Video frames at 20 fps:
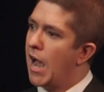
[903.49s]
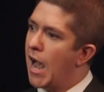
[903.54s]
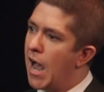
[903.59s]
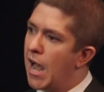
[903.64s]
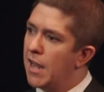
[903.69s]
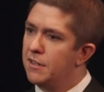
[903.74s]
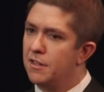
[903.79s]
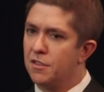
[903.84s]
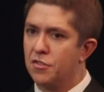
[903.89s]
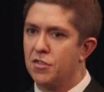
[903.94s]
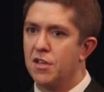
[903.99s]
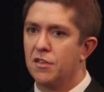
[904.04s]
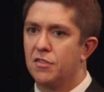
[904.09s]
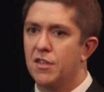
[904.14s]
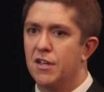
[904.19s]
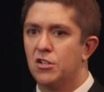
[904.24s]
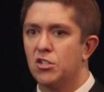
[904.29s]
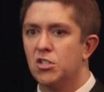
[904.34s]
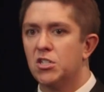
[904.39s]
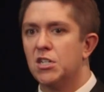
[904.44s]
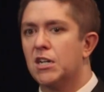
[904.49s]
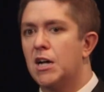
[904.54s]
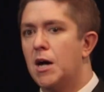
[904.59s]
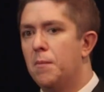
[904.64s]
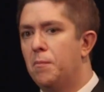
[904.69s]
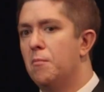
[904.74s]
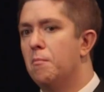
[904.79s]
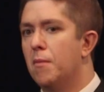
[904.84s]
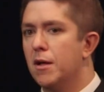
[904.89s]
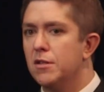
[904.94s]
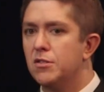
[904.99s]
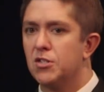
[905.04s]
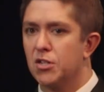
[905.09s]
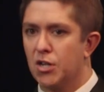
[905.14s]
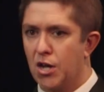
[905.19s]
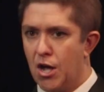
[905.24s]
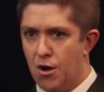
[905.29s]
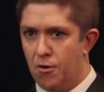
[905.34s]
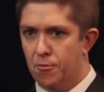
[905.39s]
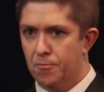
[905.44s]
odd to think that just a couple months
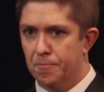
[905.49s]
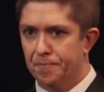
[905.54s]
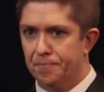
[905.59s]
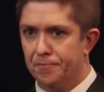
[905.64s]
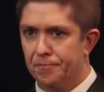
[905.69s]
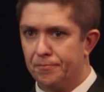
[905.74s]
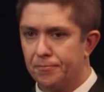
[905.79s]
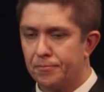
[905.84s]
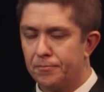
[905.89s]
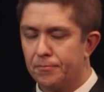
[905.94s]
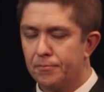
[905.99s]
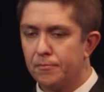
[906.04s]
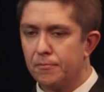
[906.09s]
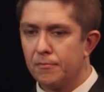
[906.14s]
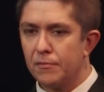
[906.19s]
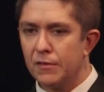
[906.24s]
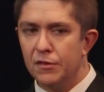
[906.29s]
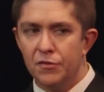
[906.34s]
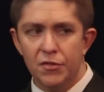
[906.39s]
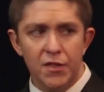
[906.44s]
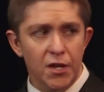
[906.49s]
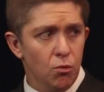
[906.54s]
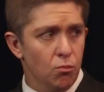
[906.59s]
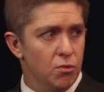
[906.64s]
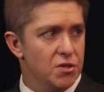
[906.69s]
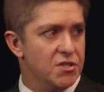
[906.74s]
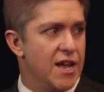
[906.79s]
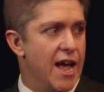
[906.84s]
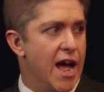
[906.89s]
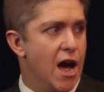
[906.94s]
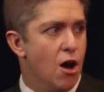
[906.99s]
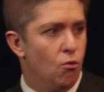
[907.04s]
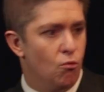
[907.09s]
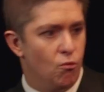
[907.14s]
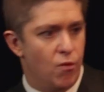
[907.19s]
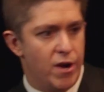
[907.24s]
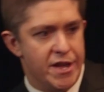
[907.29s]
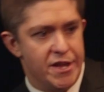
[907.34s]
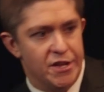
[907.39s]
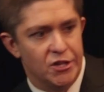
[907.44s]
ago, there was
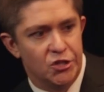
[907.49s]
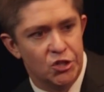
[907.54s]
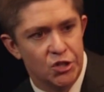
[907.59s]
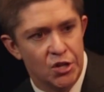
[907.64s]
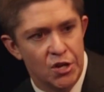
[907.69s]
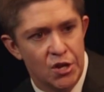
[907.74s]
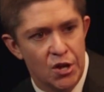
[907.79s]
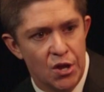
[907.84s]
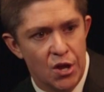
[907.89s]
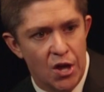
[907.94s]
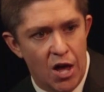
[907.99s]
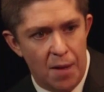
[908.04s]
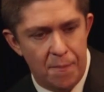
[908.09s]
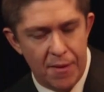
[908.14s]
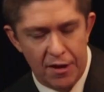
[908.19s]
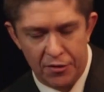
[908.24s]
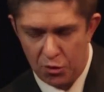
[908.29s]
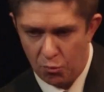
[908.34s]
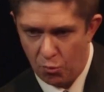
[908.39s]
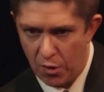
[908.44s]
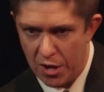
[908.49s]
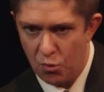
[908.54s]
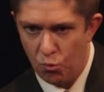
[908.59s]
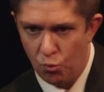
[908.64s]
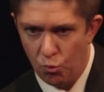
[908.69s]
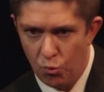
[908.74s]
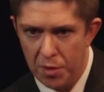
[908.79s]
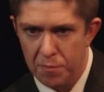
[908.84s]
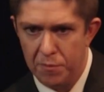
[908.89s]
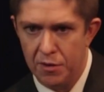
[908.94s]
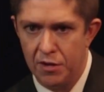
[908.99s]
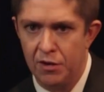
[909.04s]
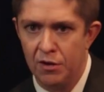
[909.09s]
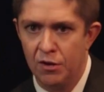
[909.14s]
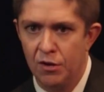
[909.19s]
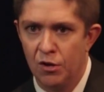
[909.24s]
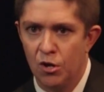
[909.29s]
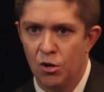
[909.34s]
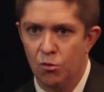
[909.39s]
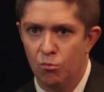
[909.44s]
outrage about the way
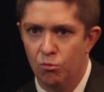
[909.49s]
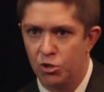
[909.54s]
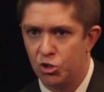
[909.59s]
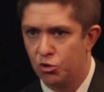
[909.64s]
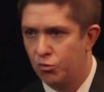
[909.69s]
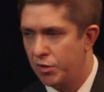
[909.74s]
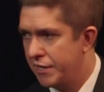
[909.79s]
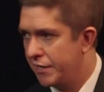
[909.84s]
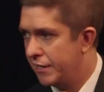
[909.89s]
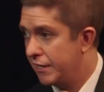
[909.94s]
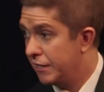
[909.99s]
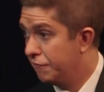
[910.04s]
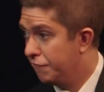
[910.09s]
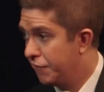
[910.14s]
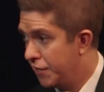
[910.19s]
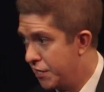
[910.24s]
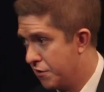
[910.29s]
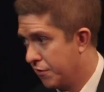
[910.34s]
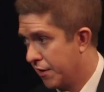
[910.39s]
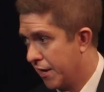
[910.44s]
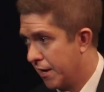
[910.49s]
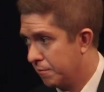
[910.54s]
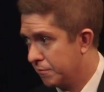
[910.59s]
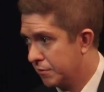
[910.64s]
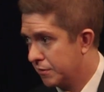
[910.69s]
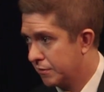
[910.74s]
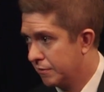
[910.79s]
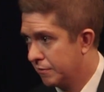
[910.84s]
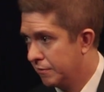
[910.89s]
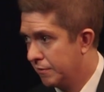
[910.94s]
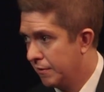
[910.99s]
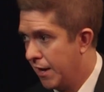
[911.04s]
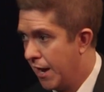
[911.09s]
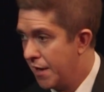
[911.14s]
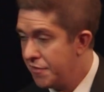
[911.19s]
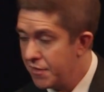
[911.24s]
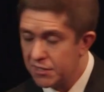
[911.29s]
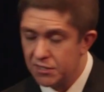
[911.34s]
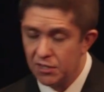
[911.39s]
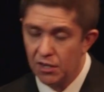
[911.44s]
women were treated in video games.
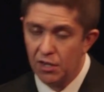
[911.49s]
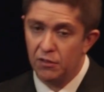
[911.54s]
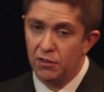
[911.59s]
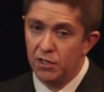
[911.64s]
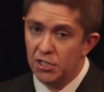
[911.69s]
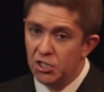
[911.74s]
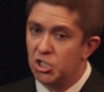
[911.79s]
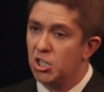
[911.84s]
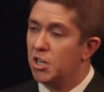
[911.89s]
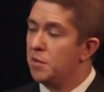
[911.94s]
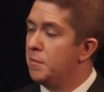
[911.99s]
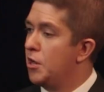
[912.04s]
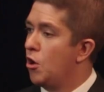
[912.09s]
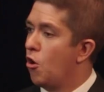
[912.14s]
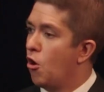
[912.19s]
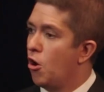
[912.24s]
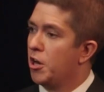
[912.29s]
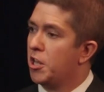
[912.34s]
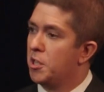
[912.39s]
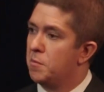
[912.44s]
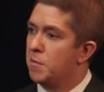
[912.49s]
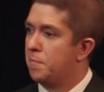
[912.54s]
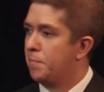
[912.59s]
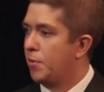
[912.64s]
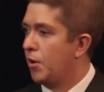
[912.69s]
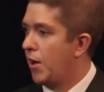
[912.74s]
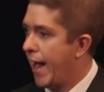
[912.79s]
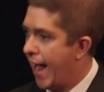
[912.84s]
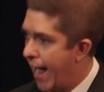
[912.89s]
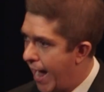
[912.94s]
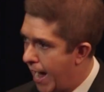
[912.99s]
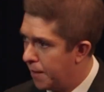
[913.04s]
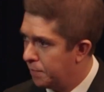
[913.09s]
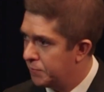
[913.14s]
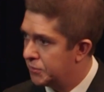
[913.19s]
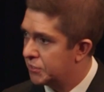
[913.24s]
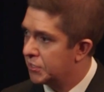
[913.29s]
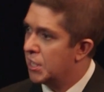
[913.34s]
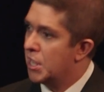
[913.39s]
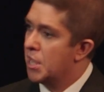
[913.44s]
And that's a legitimate argument,
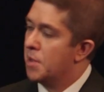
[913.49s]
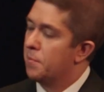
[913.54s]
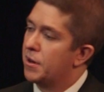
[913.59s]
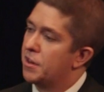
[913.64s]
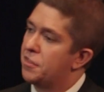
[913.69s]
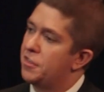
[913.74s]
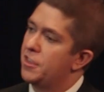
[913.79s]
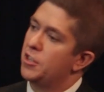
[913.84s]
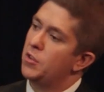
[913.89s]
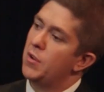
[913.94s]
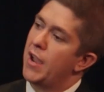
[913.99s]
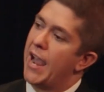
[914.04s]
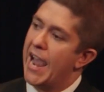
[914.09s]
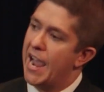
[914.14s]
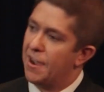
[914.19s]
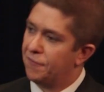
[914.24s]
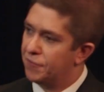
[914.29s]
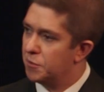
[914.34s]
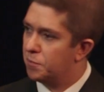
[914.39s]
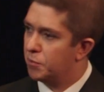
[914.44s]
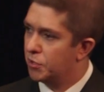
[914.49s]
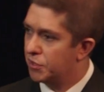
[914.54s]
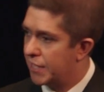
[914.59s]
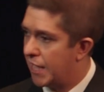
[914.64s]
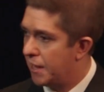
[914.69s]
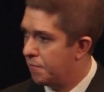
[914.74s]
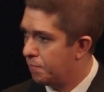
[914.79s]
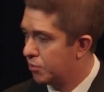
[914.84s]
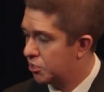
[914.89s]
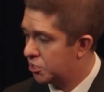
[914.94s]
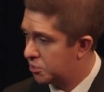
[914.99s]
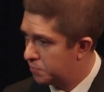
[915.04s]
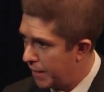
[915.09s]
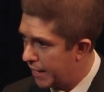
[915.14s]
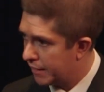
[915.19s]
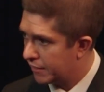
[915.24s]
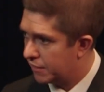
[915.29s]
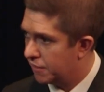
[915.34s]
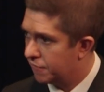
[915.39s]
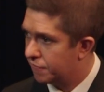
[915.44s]
perhaps, but I think you have to put that in
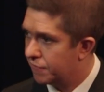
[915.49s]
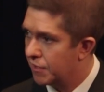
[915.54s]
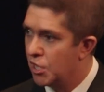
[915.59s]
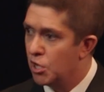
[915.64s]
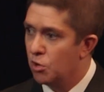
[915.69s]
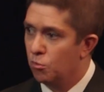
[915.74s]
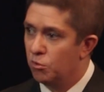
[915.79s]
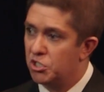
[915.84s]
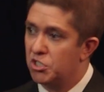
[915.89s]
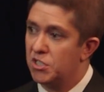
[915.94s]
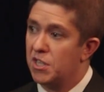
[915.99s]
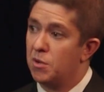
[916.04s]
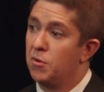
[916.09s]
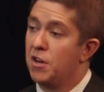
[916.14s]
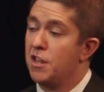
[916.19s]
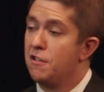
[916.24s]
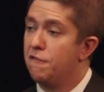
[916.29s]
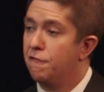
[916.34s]
perspective, which is that when a